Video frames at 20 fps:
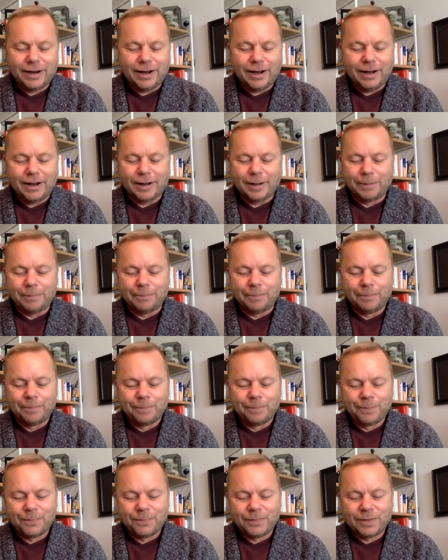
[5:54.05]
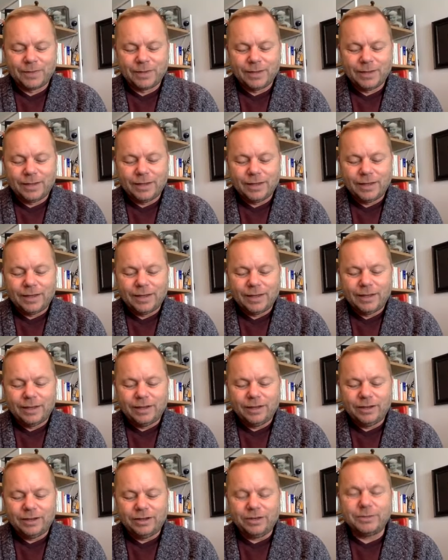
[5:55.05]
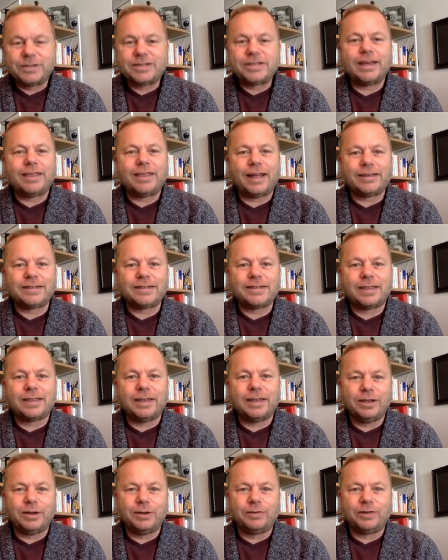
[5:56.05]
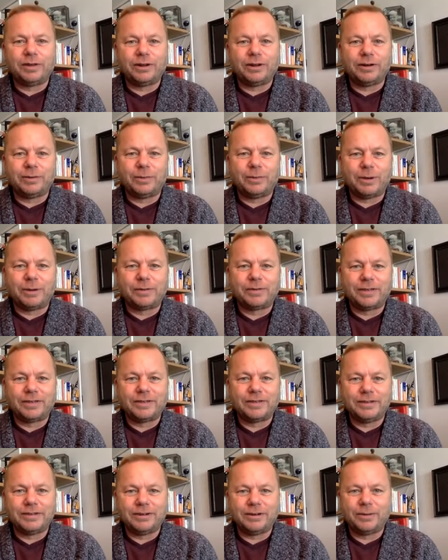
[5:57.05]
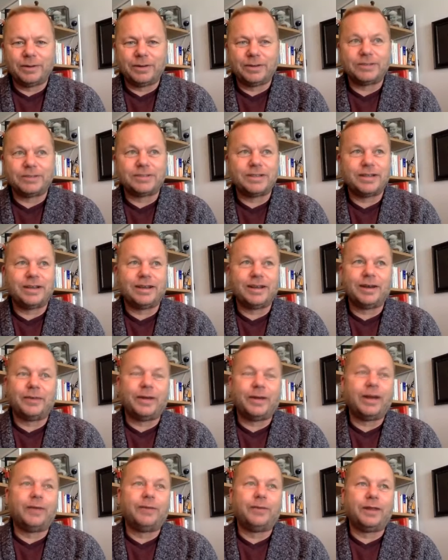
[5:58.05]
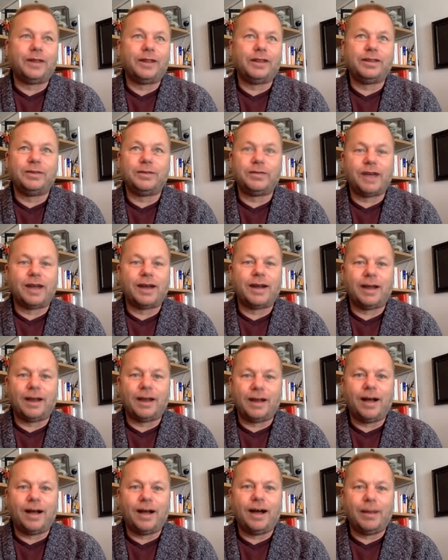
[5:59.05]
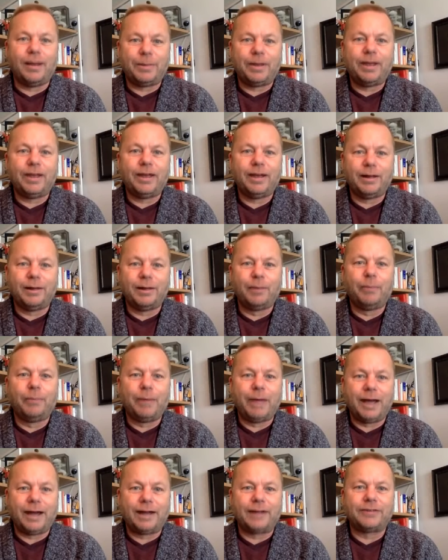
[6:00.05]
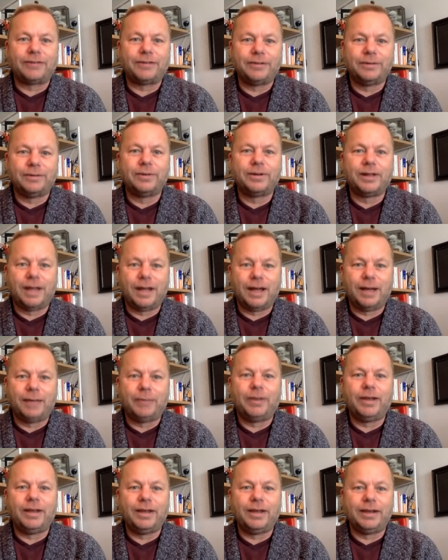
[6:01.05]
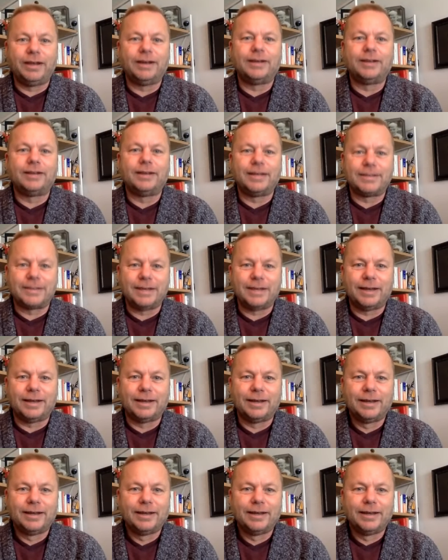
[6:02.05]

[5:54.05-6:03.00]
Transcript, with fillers: Um, you say that's the thing you've learned most this year and what you're taking away. Well, you've got an uphill battle to climb in listening.